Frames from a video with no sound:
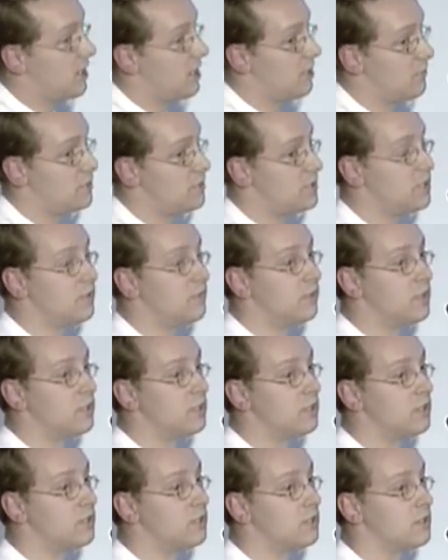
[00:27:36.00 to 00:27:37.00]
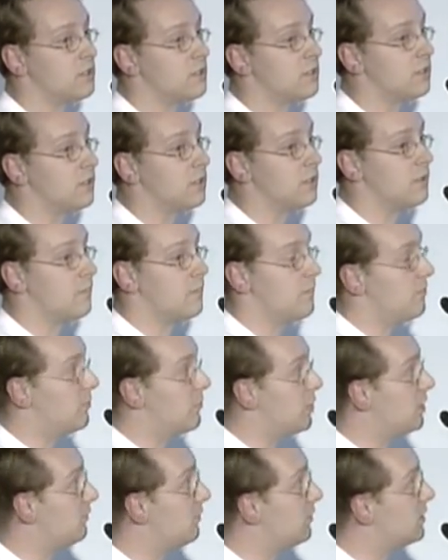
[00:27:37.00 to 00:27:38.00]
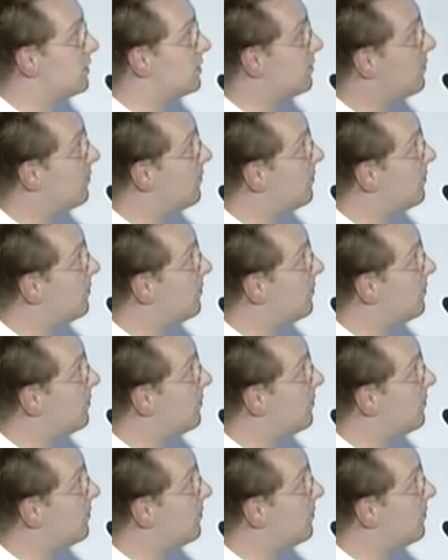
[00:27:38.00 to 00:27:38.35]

have a significant benefit.